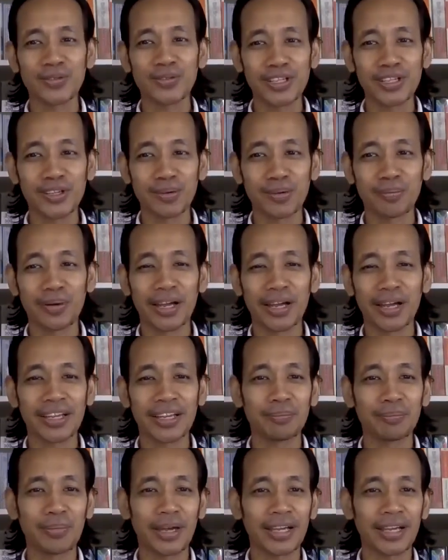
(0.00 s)
what your
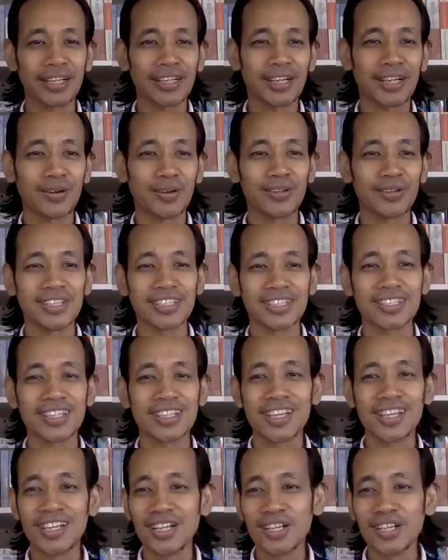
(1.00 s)
bank, bank account is.